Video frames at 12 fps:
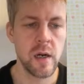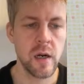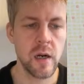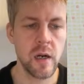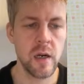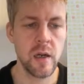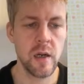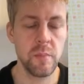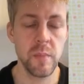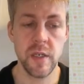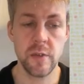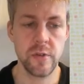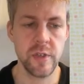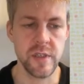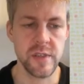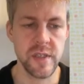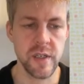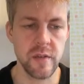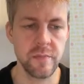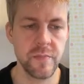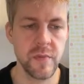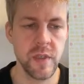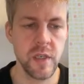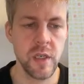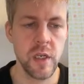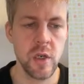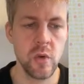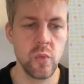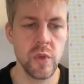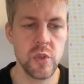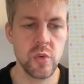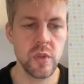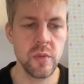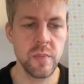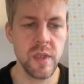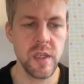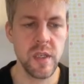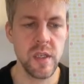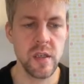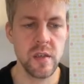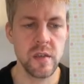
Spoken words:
monotonic stack, which will be